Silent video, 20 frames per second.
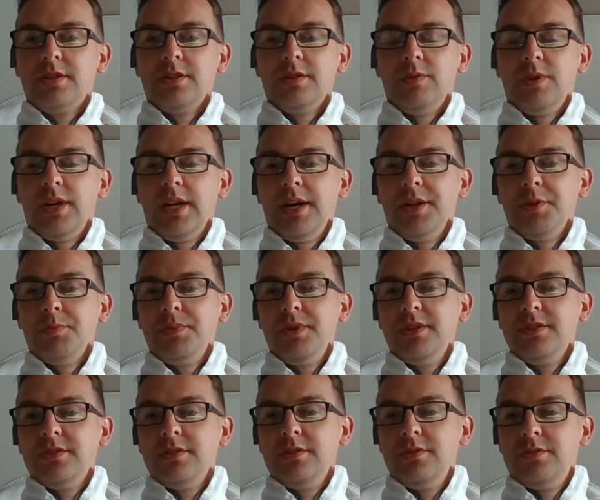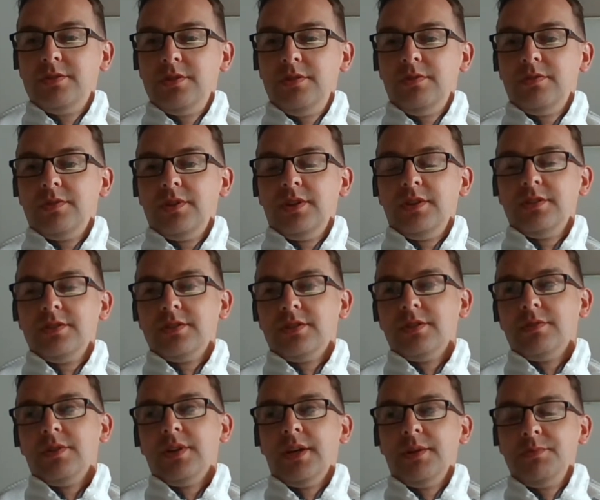it's going to allow the bees to do two things.
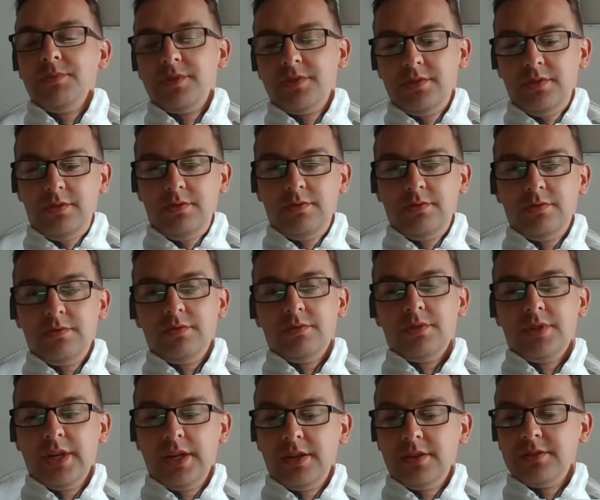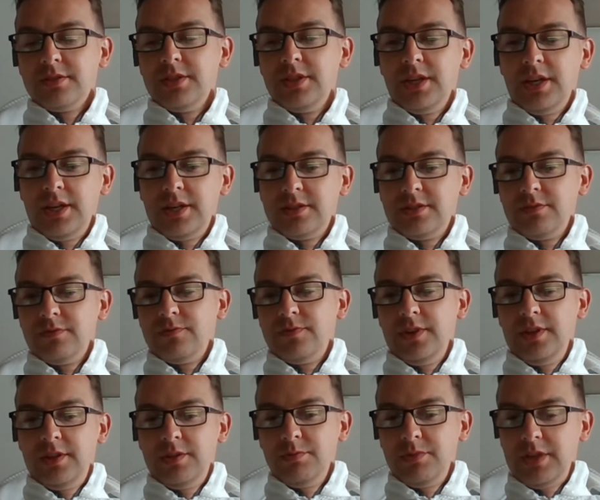It's going to allow them to get onto the eggs and
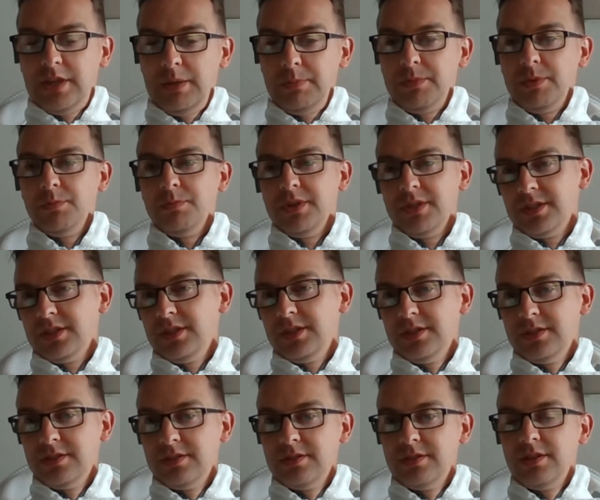feed them and keep them busy.